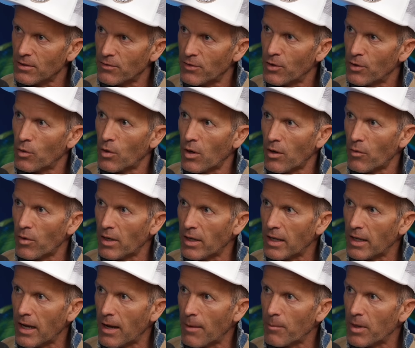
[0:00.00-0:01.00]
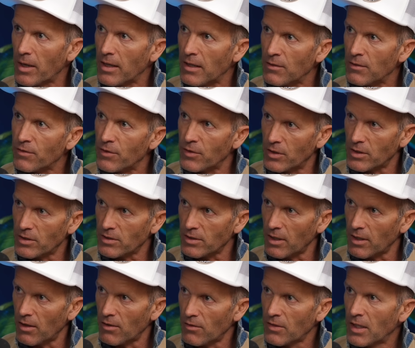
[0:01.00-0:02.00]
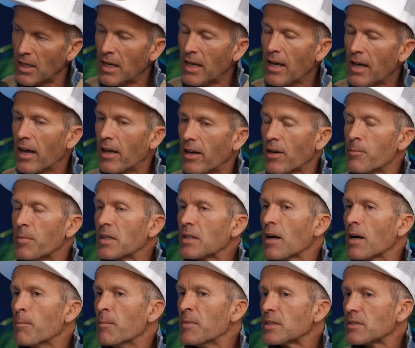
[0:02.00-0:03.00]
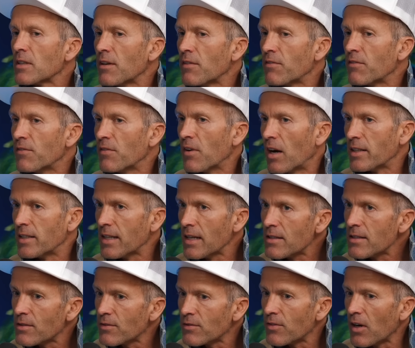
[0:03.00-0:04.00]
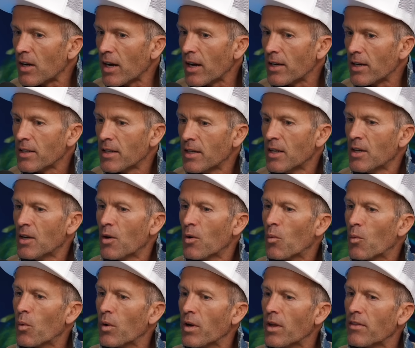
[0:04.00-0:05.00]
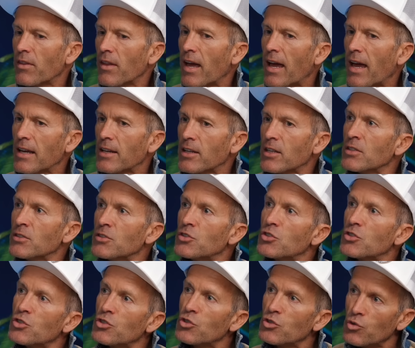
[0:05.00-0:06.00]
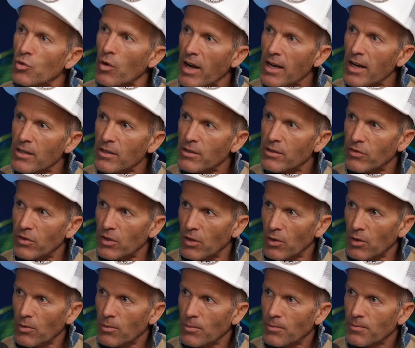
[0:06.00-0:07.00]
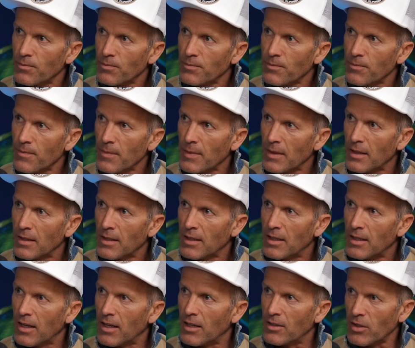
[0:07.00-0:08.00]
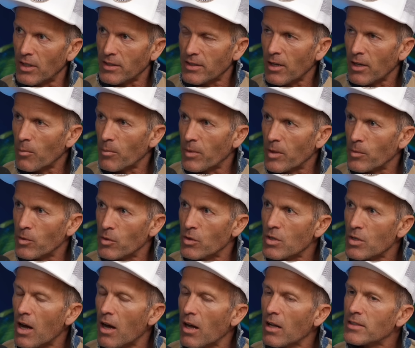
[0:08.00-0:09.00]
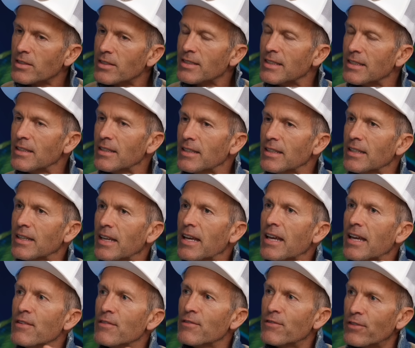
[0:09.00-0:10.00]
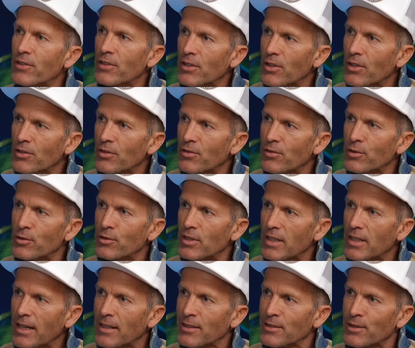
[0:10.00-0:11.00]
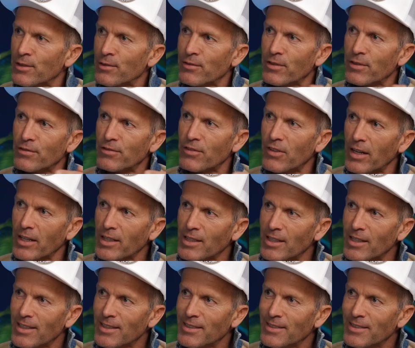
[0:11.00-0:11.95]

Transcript: of who I really am, my infinite self. And I've become misidentified with a constrained view. Mm. As I tell people, you can't see the infinite through the lens of the finite.